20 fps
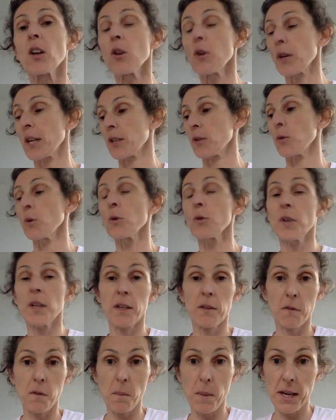look at all
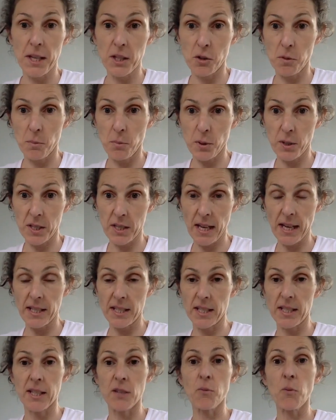the information
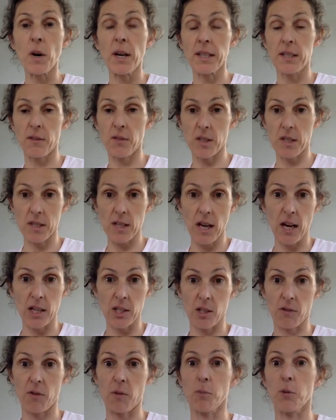presented right at the
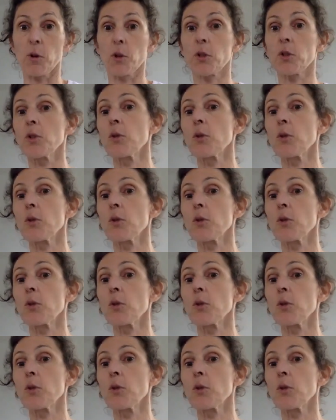start of the book.